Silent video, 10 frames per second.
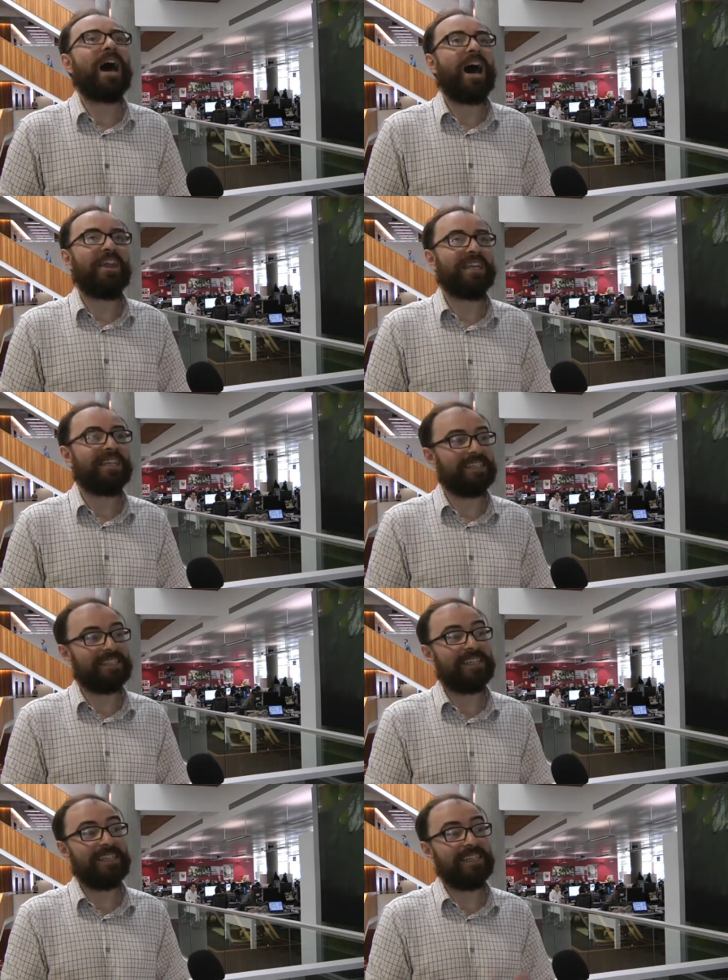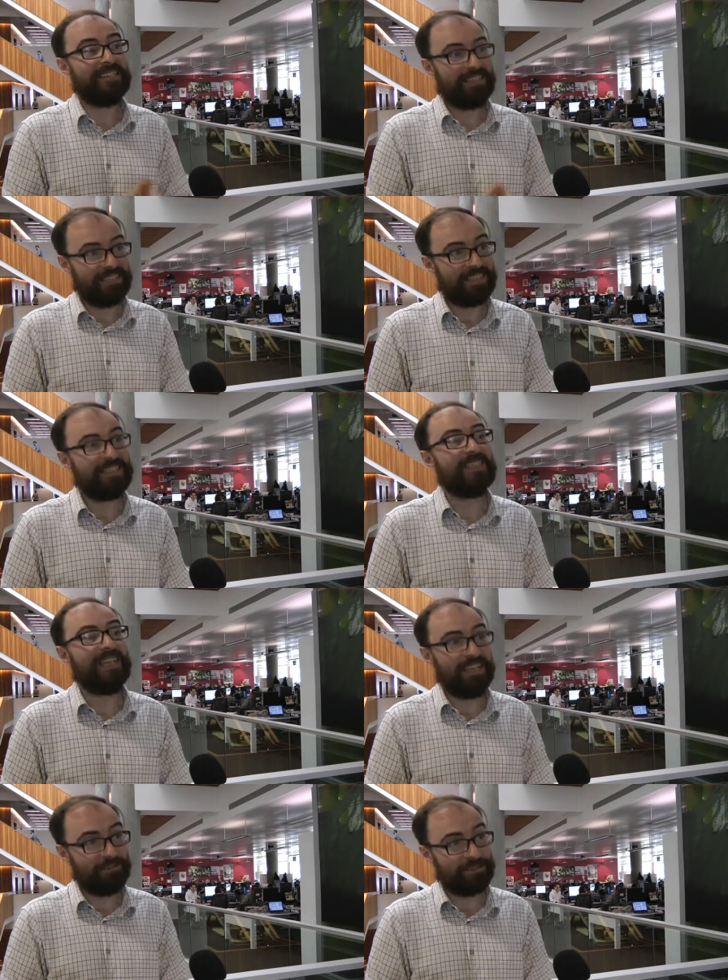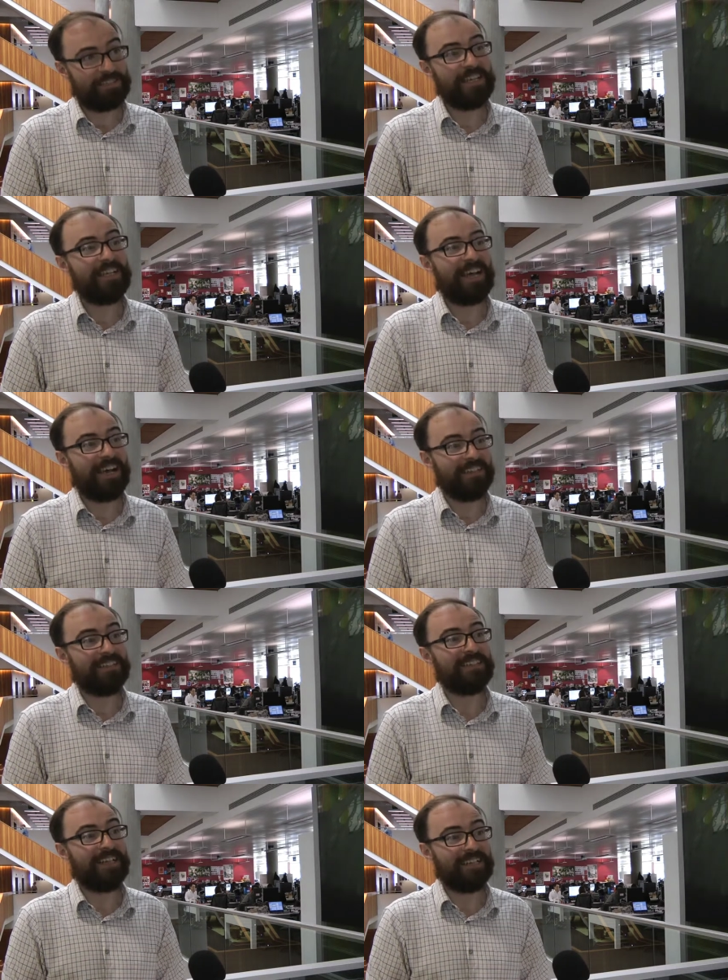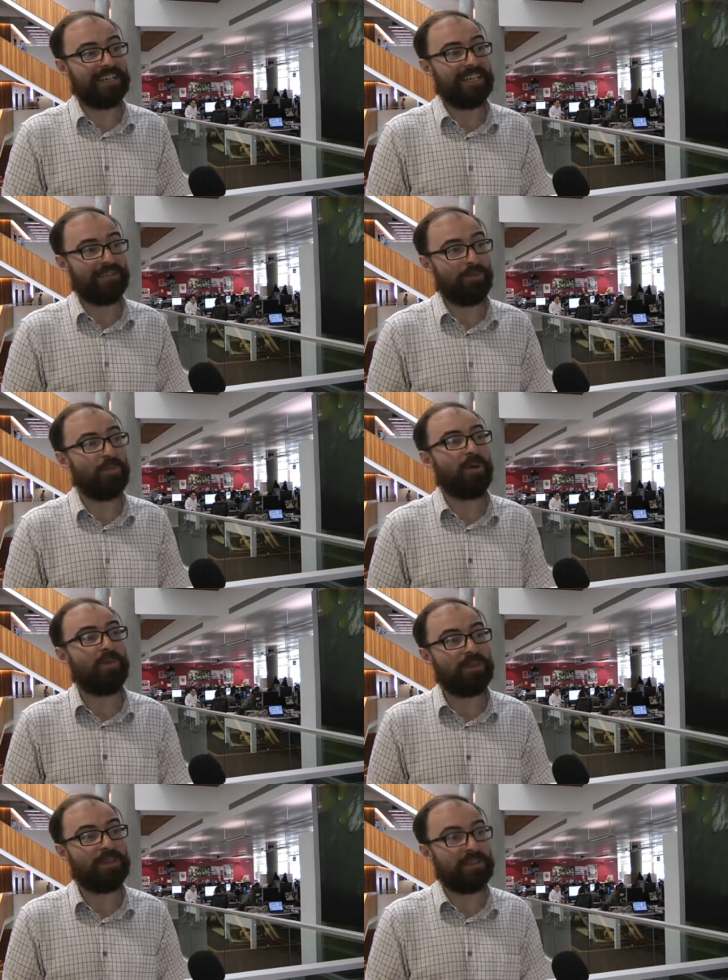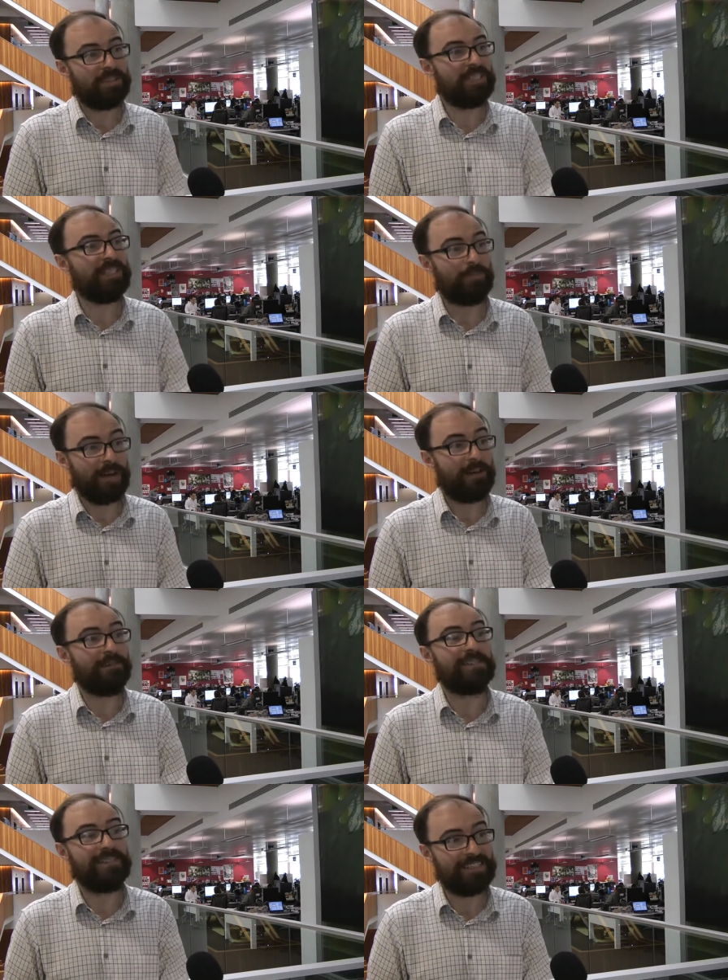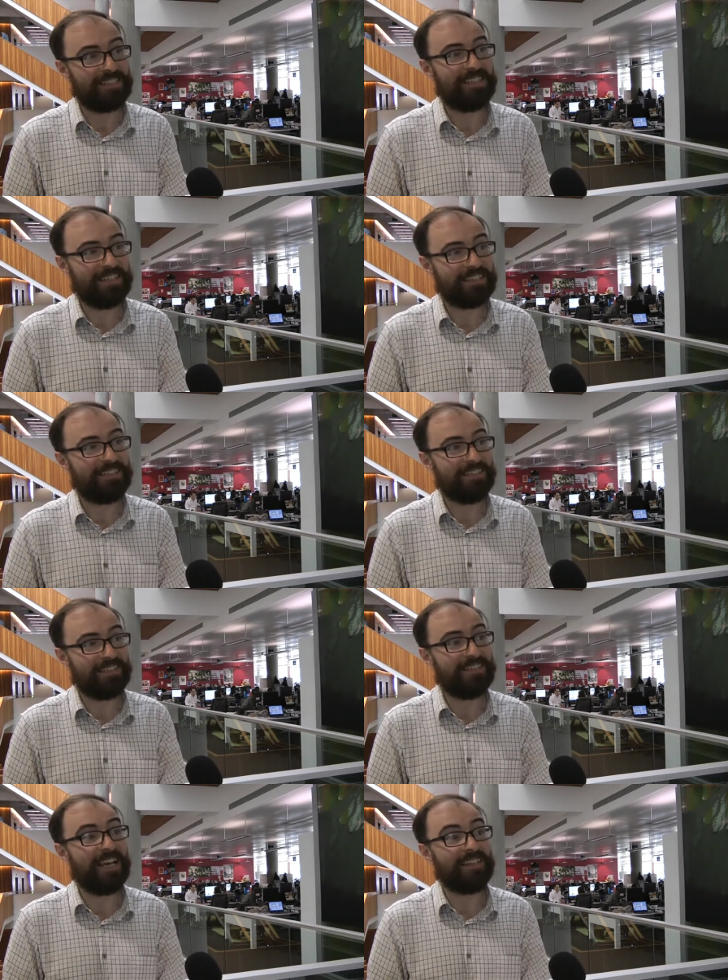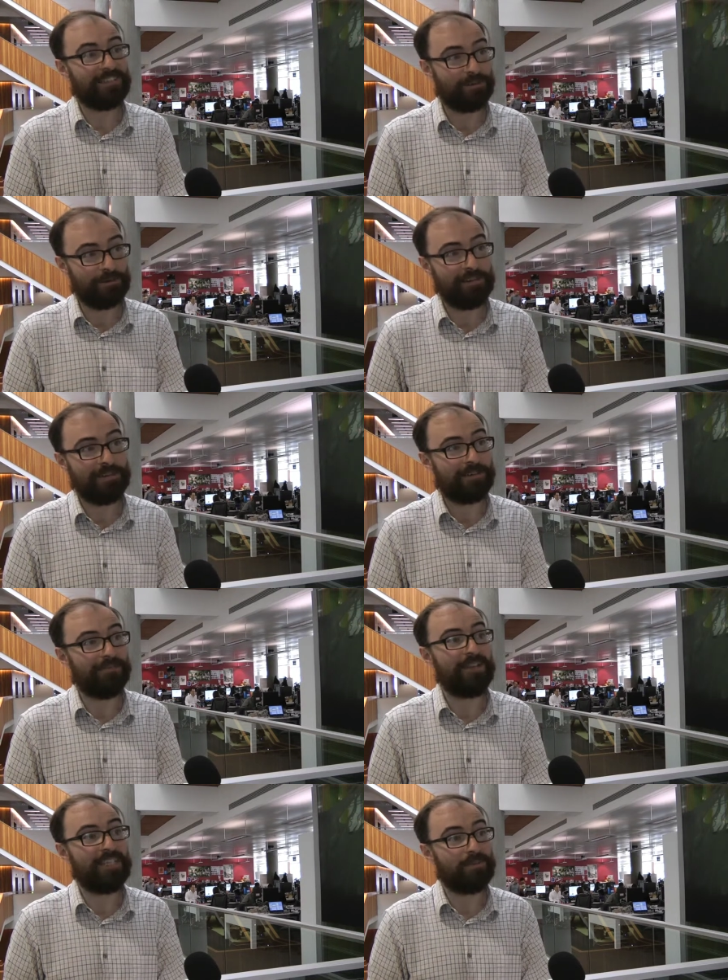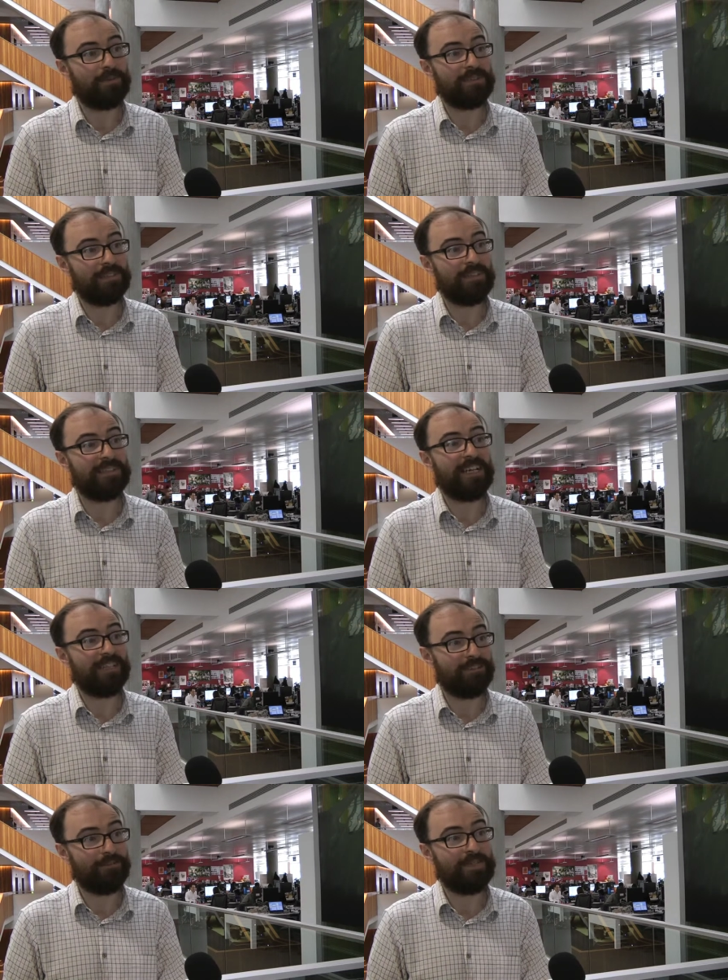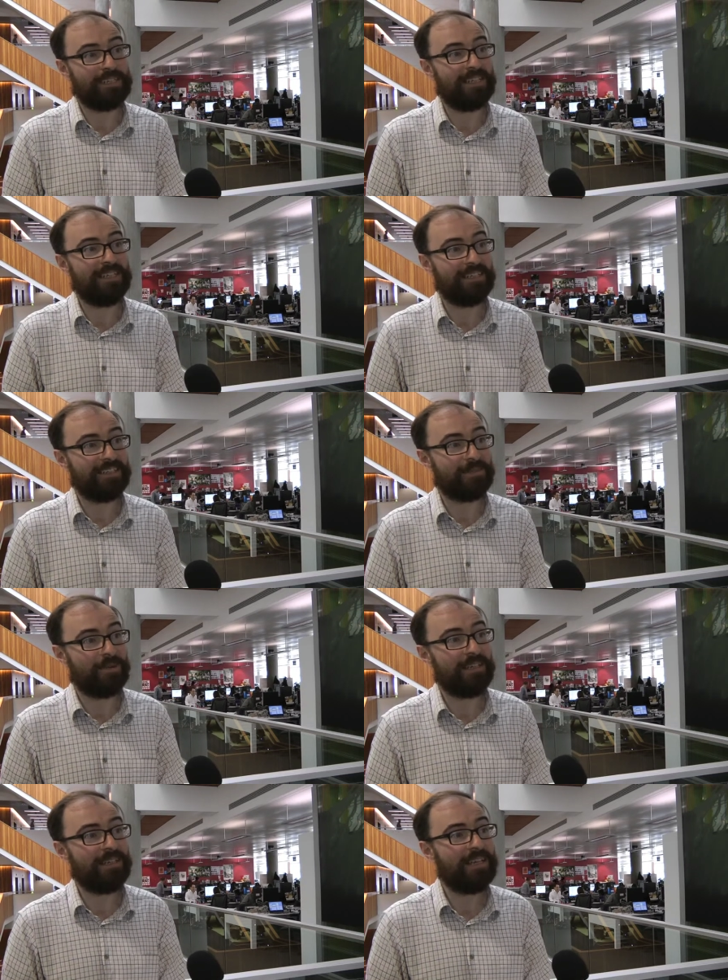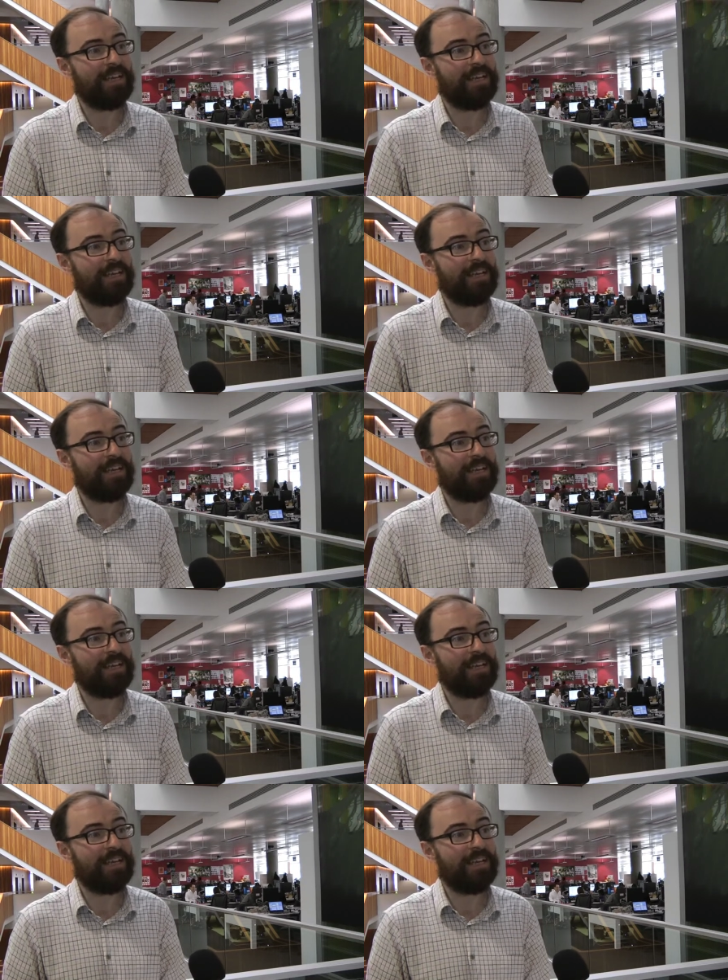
I think it's the the literacy and understanding the, the power of statistics to tell a story or convince, but also the danger of misleading as well.